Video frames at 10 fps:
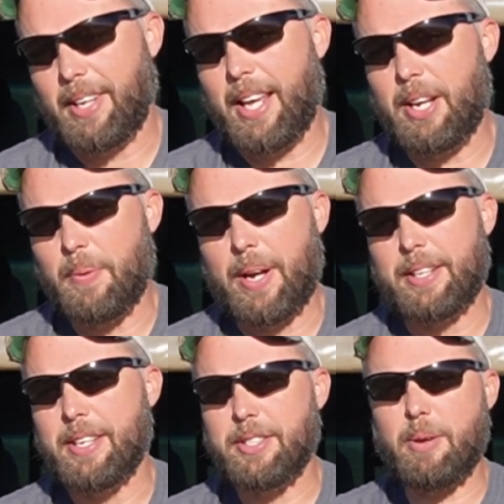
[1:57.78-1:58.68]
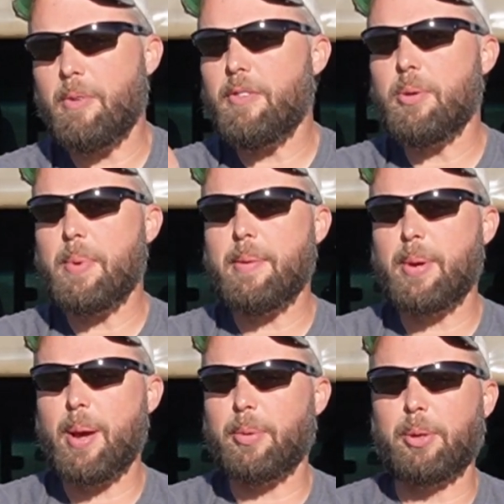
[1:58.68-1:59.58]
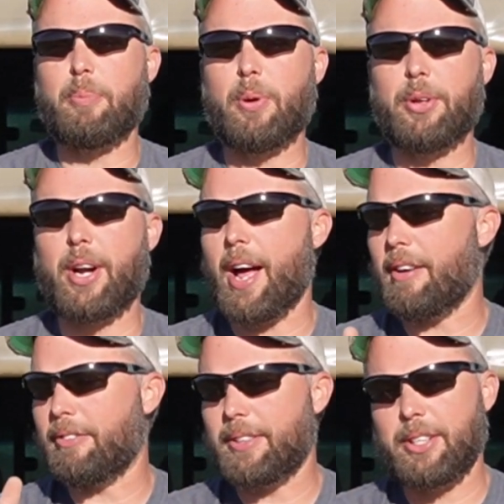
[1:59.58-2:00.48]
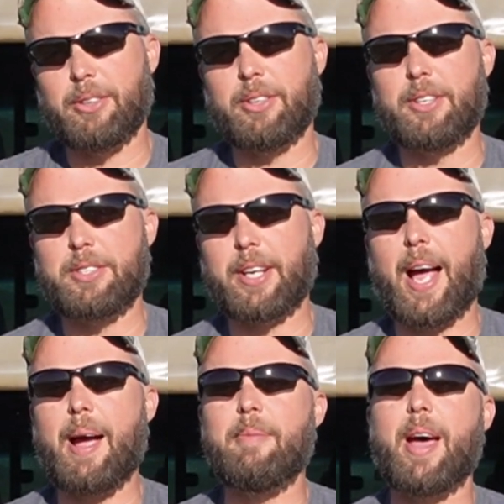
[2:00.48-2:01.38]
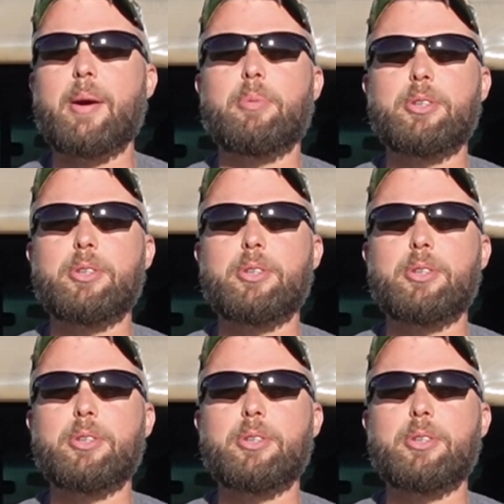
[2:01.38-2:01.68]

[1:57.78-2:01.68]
anyway, some of you may be able to pull it off. And, you know, it's like, I'm not a